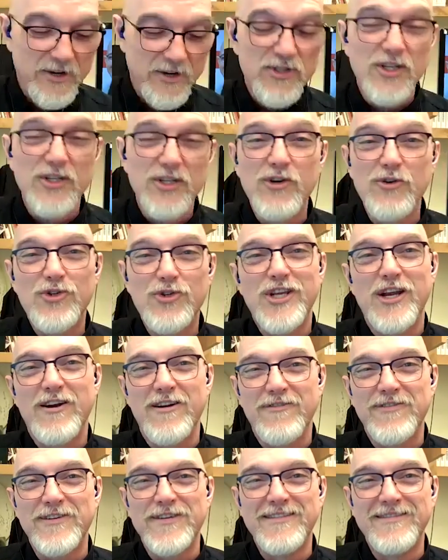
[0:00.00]
There's a new
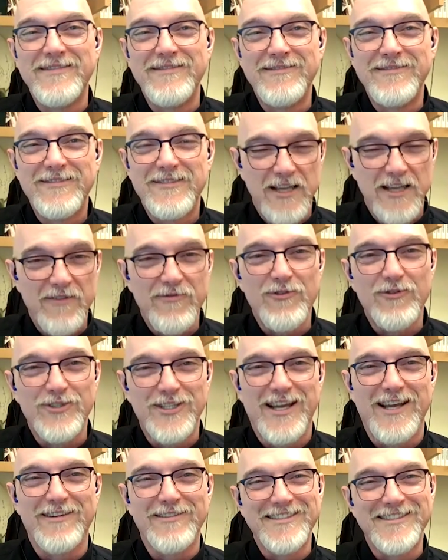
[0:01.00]
sheriff in several
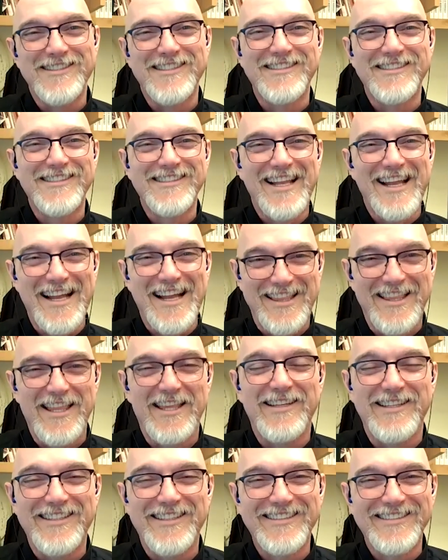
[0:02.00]
towns, I
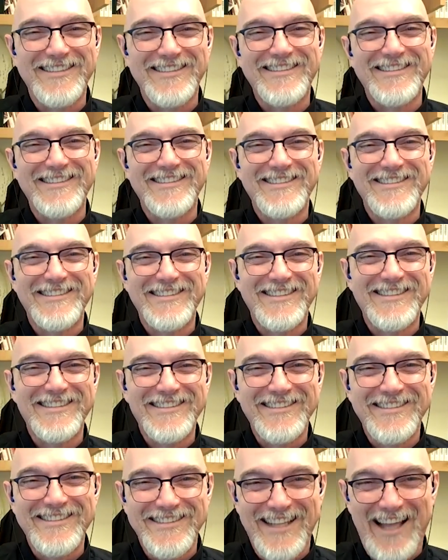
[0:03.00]
think.
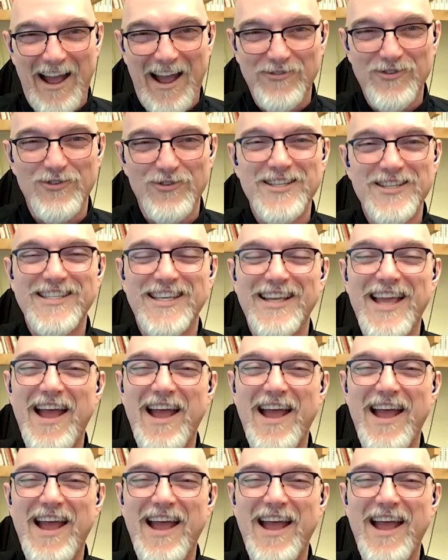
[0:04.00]
After this.